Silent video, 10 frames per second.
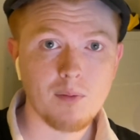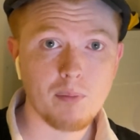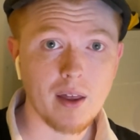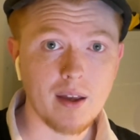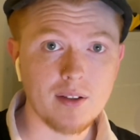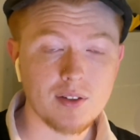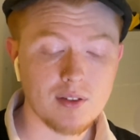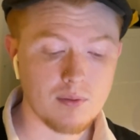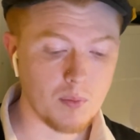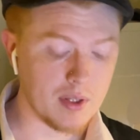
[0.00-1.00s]
But
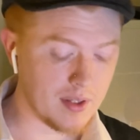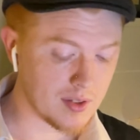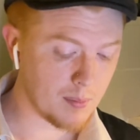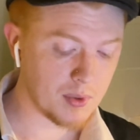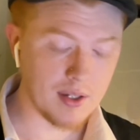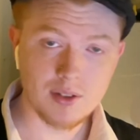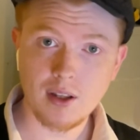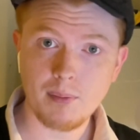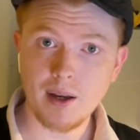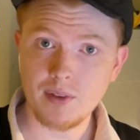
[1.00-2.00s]
when these updates
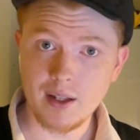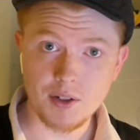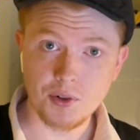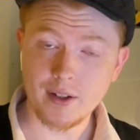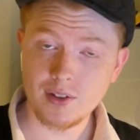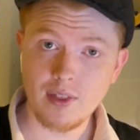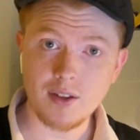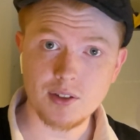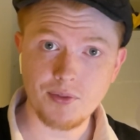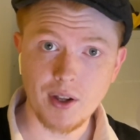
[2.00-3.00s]
come out, they address
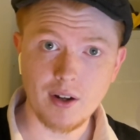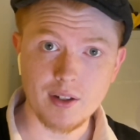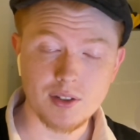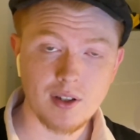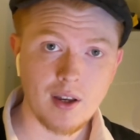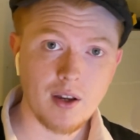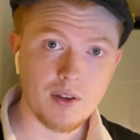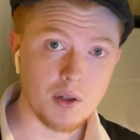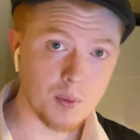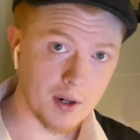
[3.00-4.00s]
these flaws.
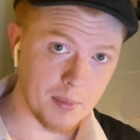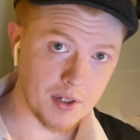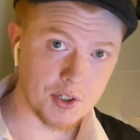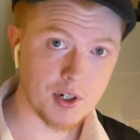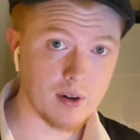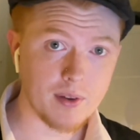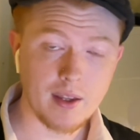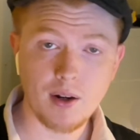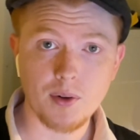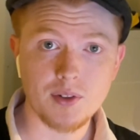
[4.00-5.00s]
You want to be sure
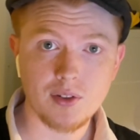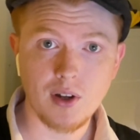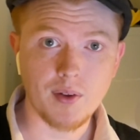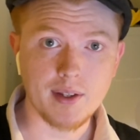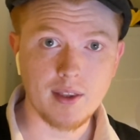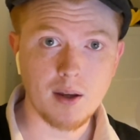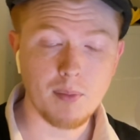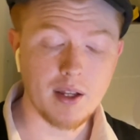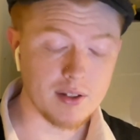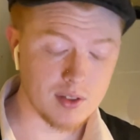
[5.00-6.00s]
that you're installing them
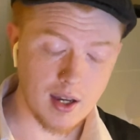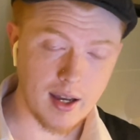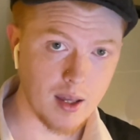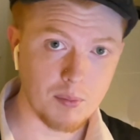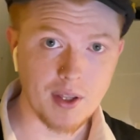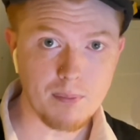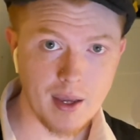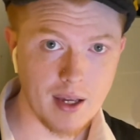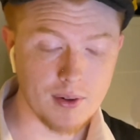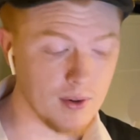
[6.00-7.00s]
in a timely
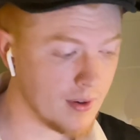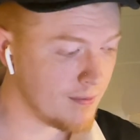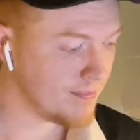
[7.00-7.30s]
manner.